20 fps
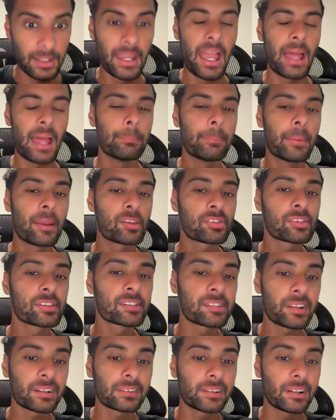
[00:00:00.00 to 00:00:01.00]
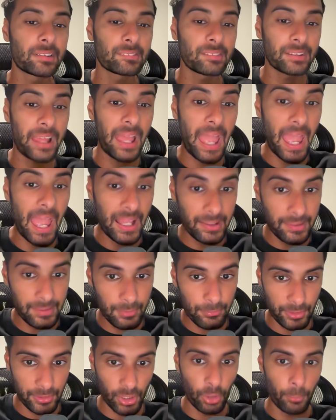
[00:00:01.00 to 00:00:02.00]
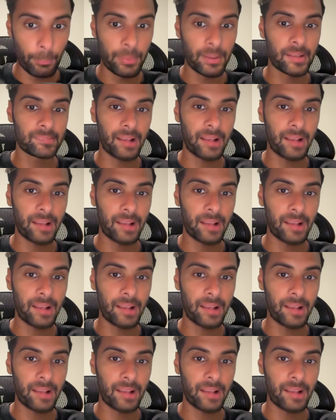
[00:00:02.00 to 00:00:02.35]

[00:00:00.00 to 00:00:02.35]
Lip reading: And make sure you stick around till the end of the video because